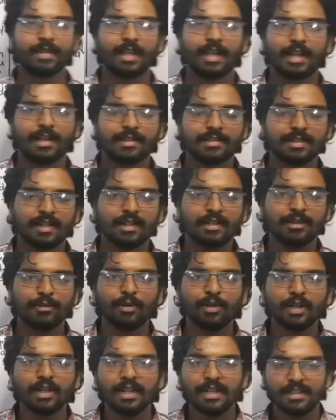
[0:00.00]
Exactly
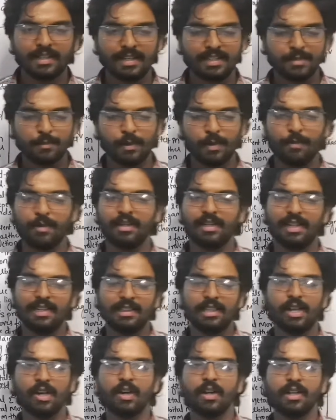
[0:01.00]
the experimental and
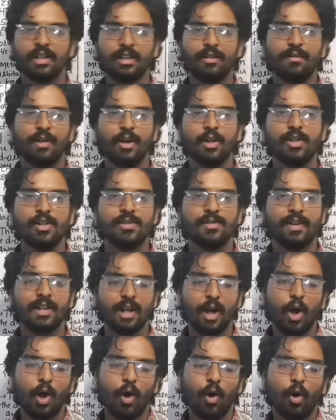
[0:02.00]
theoretical values were